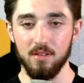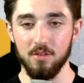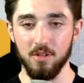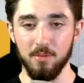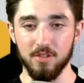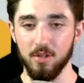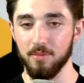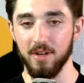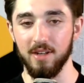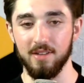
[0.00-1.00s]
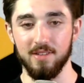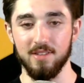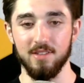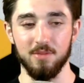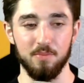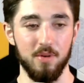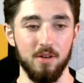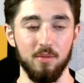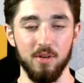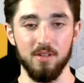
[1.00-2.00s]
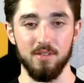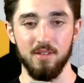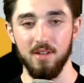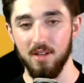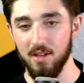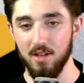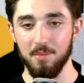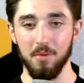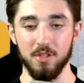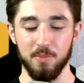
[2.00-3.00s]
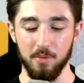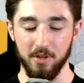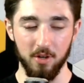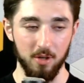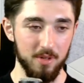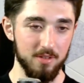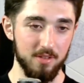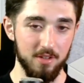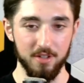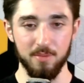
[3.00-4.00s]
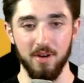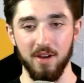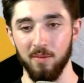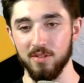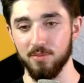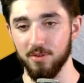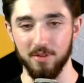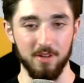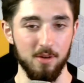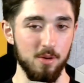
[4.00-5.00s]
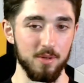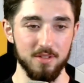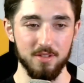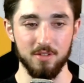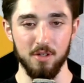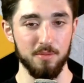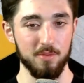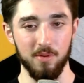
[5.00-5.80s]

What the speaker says: Cold email script writing. This is probably what most people are curious about. Everyone's wondering like, oh, what's the script?